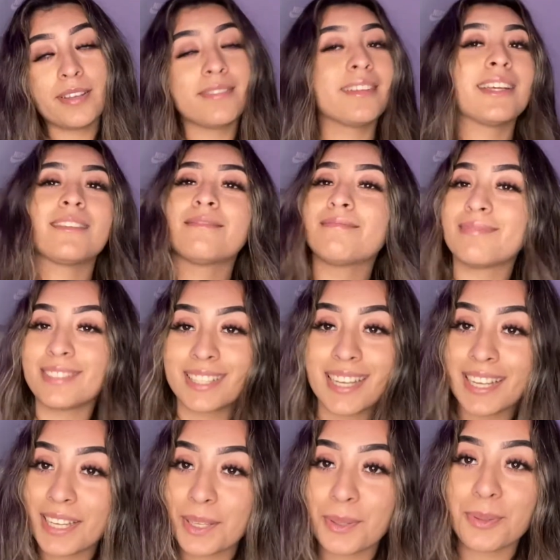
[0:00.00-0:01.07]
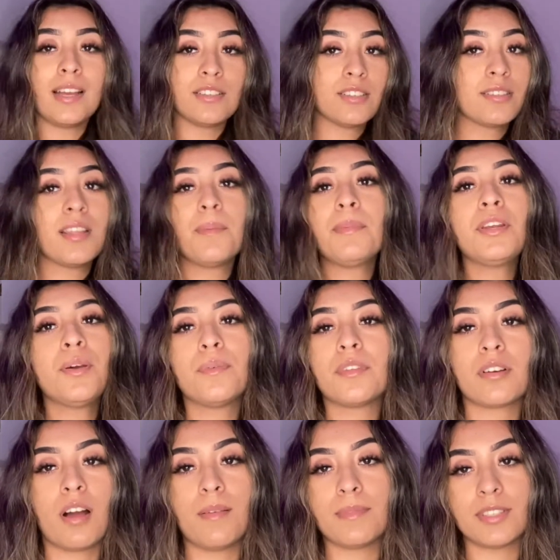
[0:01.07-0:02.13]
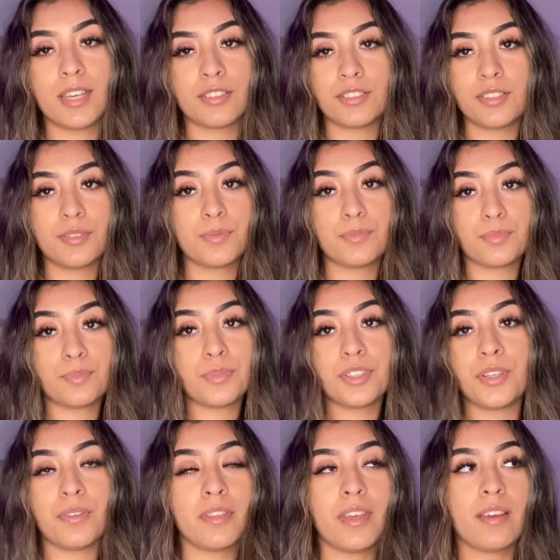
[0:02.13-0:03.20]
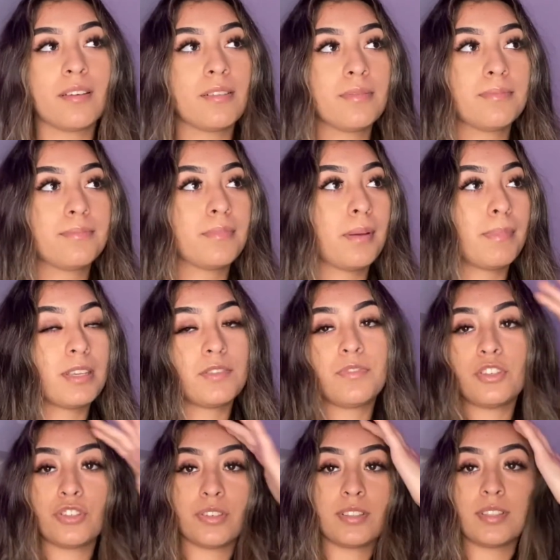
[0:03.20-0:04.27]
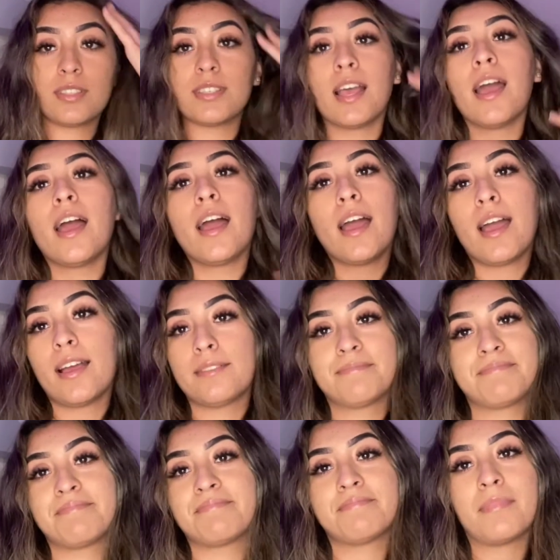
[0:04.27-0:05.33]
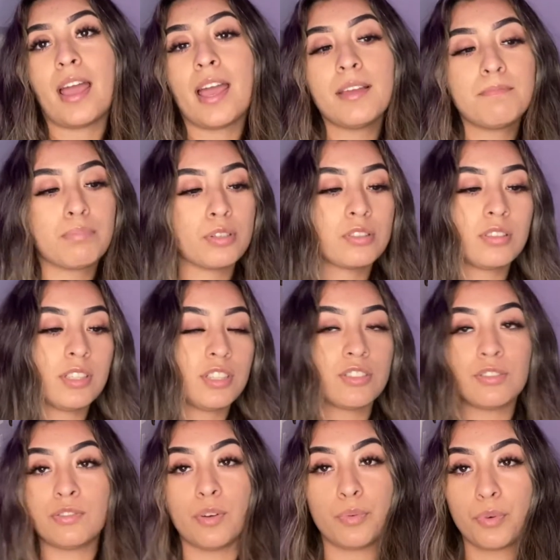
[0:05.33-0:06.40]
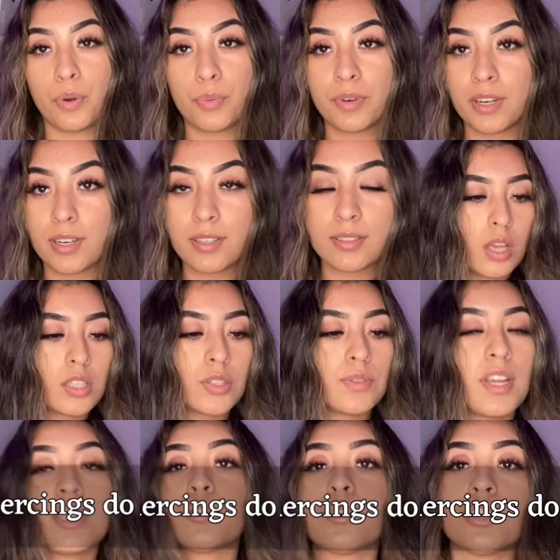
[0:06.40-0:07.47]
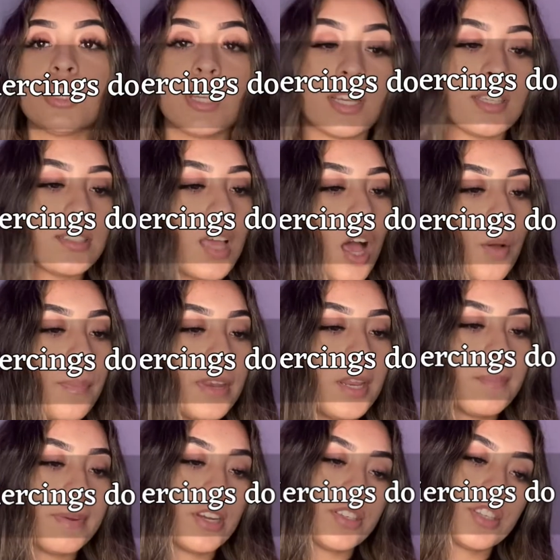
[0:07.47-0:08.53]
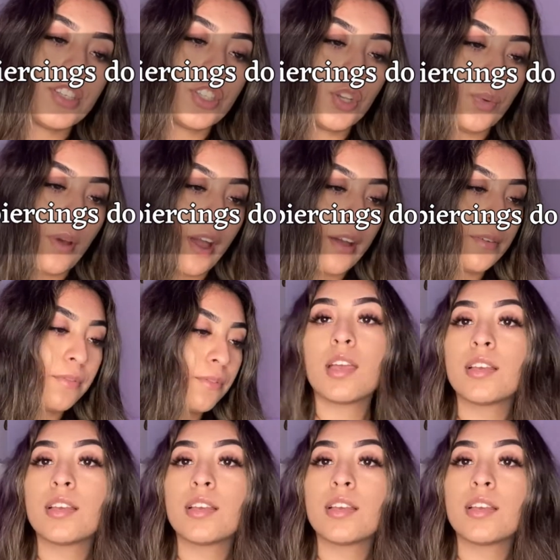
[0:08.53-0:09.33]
Like Thank you. Just let me know in the comment section what you think my best feature is because I personally just don't know what it is. So next question is how many piercings do you have?